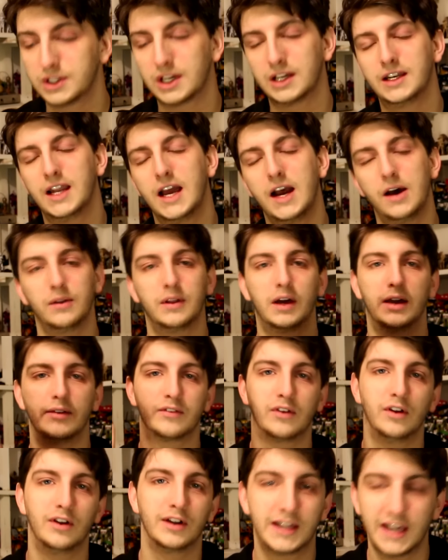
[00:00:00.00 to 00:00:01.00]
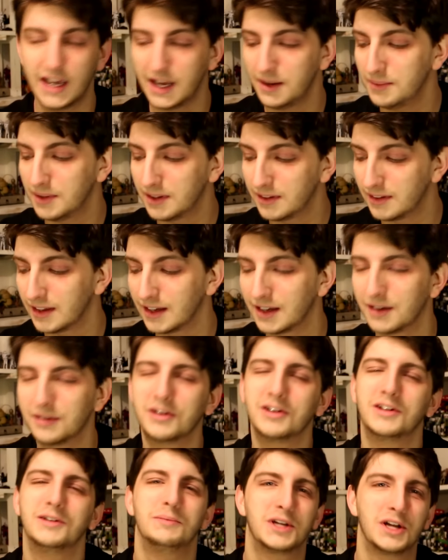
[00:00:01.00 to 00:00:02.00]
And now that I've got a gaming thing, I'm
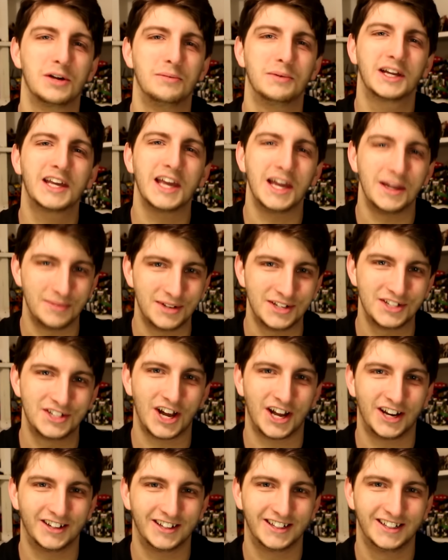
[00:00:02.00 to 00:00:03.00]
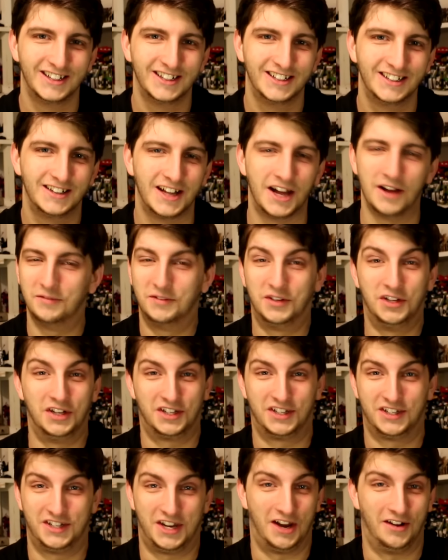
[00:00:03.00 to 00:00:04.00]
going to become a gaming channel. I'm
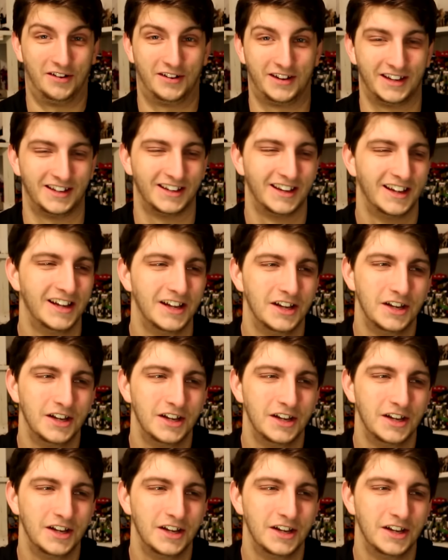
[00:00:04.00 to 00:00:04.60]
just joking.